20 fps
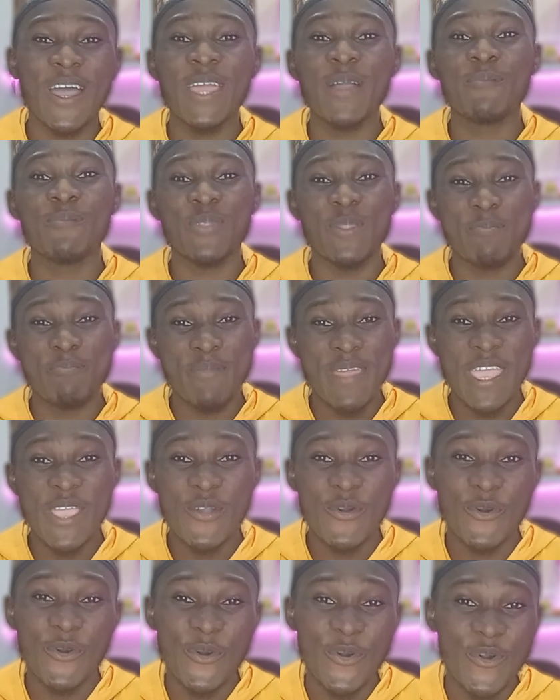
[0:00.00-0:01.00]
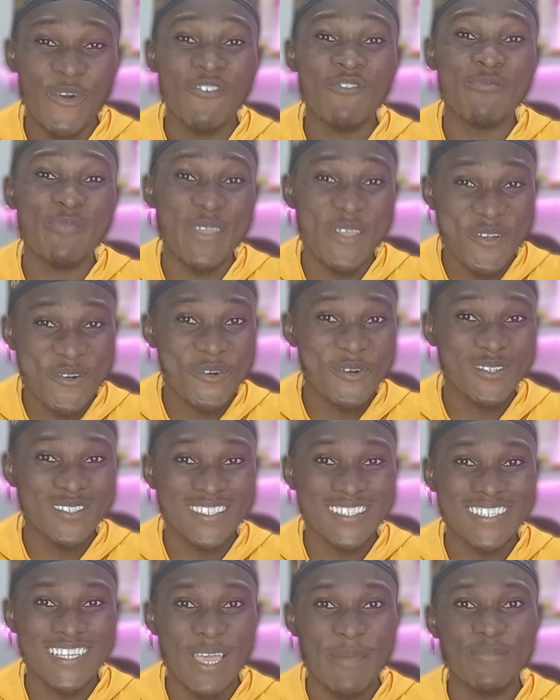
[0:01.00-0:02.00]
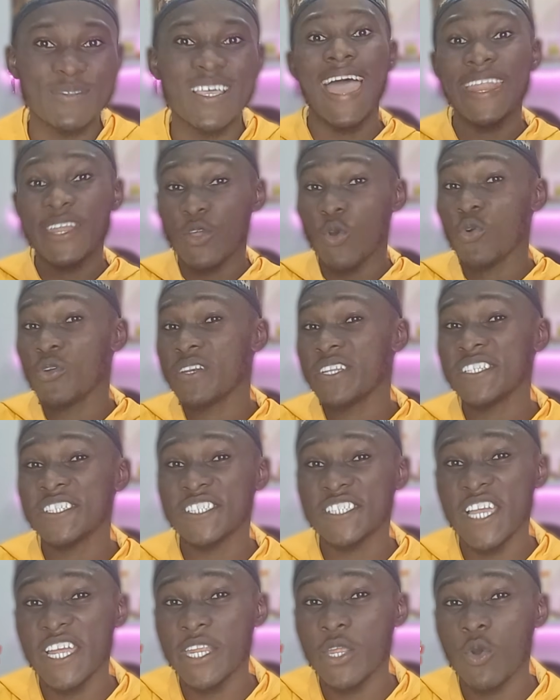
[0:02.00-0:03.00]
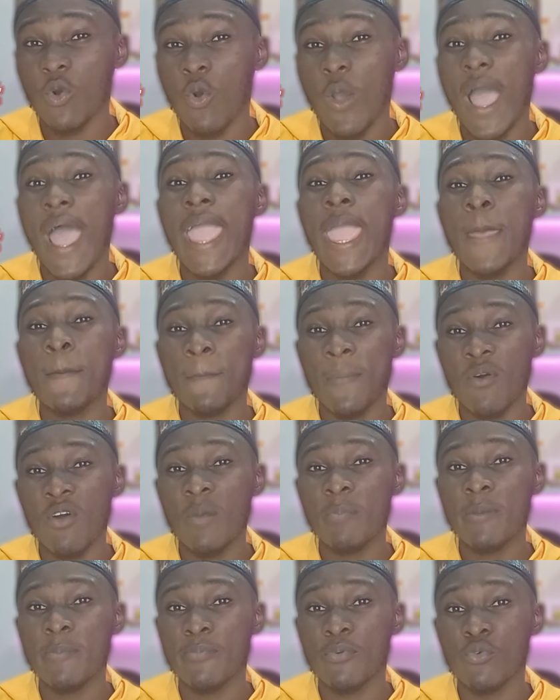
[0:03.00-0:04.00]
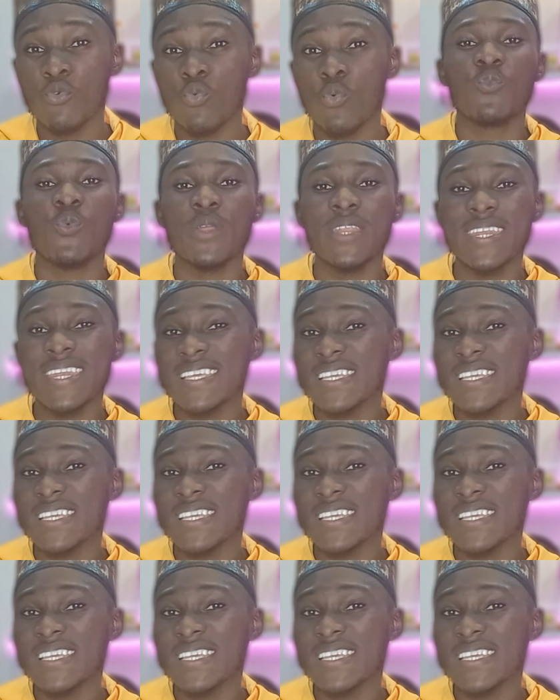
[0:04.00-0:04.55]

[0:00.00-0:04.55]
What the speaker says: I am the mayor of Mayor Concept, and on this channel I empower people with the